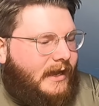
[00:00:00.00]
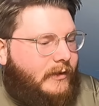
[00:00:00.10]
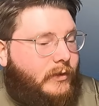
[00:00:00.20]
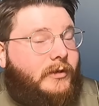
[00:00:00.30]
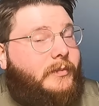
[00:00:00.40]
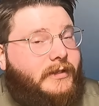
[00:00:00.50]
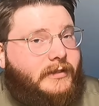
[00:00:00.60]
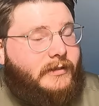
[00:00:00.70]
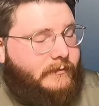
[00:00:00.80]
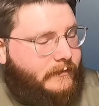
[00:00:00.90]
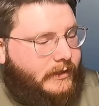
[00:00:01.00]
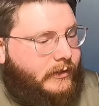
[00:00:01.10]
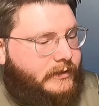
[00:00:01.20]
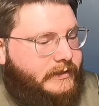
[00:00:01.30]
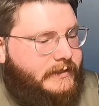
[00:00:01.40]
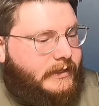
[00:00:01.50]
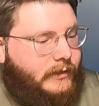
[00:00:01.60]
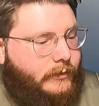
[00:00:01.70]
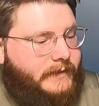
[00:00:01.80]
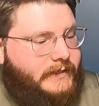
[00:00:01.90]
I will be very honest, and
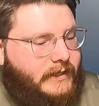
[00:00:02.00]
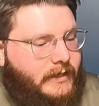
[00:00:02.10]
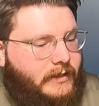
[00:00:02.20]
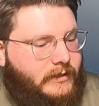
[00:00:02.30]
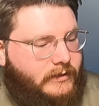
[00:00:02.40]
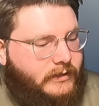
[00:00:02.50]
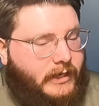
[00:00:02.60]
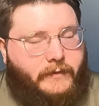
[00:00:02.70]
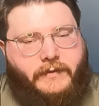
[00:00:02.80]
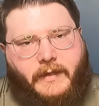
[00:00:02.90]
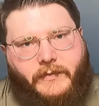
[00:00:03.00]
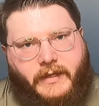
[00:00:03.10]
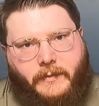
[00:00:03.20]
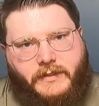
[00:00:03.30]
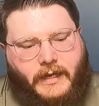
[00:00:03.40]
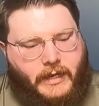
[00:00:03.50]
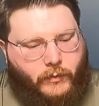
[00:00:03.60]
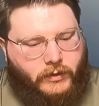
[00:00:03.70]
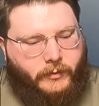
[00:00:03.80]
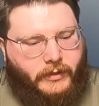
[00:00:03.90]
I will say that 9 out of 10 times I
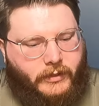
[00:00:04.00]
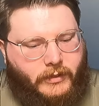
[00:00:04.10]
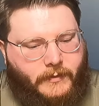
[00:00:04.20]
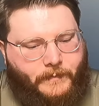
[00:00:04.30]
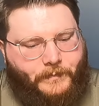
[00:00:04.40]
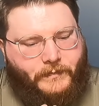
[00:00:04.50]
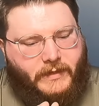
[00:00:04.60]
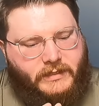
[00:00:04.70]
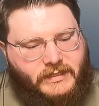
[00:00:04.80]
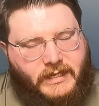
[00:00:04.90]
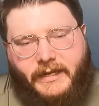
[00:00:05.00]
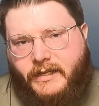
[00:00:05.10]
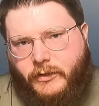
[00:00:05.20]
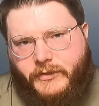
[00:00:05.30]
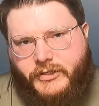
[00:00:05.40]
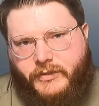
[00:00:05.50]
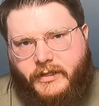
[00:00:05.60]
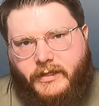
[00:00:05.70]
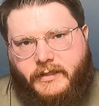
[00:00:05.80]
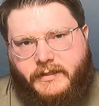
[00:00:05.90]
will be slightly
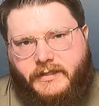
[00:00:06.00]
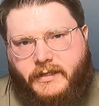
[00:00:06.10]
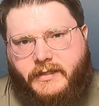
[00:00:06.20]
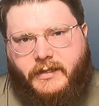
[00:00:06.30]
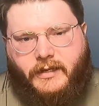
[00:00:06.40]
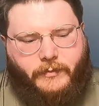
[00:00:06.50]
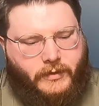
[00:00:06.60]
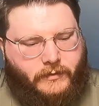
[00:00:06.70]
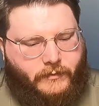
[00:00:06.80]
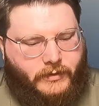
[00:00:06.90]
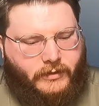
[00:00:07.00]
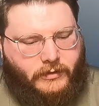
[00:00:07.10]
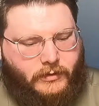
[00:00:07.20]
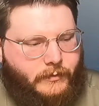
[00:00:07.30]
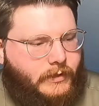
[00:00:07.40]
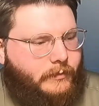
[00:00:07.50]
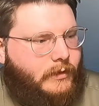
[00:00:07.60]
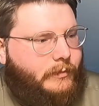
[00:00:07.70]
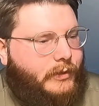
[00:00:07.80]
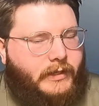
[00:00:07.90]
overshooting, in the sense that I'm not really, I'm
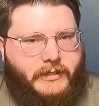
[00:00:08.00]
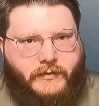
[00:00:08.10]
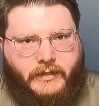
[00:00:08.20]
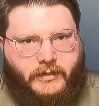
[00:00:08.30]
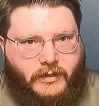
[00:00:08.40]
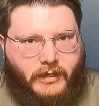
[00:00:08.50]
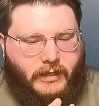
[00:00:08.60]
putting a trigger